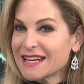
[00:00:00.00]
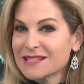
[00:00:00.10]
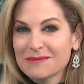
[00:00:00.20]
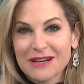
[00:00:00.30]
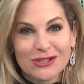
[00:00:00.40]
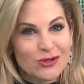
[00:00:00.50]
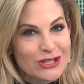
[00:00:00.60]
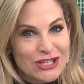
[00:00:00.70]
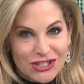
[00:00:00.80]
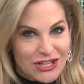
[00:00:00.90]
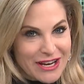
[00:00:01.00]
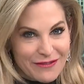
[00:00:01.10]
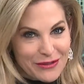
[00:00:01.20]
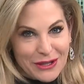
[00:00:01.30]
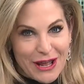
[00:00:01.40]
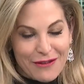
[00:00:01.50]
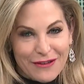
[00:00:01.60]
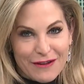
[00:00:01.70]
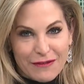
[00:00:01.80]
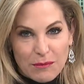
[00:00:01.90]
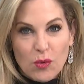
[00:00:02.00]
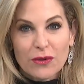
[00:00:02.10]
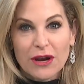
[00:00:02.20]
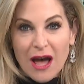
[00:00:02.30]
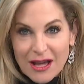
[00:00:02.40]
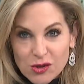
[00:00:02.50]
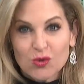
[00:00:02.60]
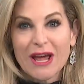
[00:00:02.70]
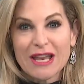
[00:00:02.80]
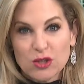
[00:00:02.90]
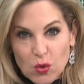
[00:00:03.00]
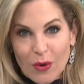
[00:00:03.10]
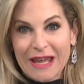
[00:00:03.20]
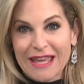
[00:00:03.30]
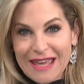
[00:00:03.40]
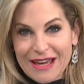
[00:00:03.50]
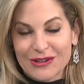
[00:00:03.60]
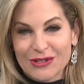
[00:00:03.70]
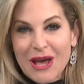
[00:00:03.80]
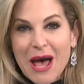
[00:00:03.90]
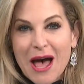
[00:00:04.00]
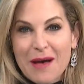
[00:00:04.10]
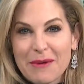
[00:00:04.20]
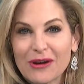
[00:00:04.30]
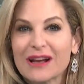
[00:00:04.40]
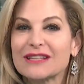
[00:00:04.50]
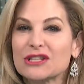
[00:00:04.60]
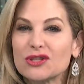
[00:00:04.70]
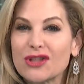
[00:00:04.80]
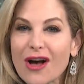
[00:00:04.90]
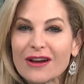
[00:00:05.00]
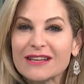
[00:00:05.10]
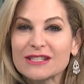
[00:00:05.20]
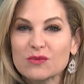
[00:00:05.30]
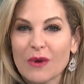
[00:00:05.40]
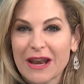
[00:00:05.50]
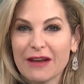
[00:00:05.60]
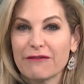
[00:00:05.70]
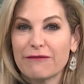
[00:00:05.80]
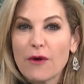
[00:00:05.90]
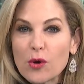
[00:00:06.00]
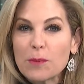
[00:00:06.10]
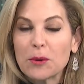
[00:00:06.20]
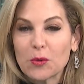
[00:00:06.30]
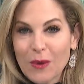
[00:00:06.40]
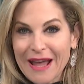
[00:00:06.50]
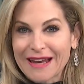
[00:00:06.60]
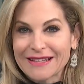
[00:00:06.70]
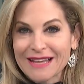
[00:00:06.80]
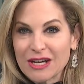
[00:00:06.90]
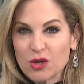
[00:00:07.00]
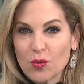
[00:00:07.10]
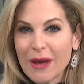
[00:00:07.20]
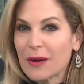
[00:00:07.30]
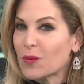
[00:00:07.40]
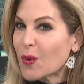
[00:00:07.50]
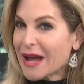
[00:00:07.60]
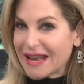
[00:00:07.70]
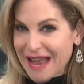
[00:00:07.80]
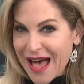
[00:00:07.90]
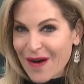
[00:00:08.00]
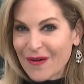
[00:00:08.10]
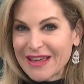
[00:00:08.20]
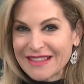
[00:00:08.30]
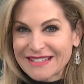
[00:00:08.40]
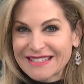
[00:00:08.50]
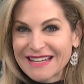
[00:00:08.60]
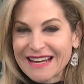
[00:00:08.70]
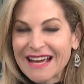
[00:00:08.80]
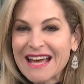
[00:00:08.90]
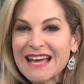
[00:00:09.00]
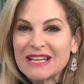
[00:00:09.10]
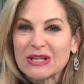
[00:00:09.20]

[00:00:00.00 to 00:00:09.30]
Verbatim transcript: It has been a tradition in Philadelphia for more than 120 years. America's longest running folk parade is underway right now in the city.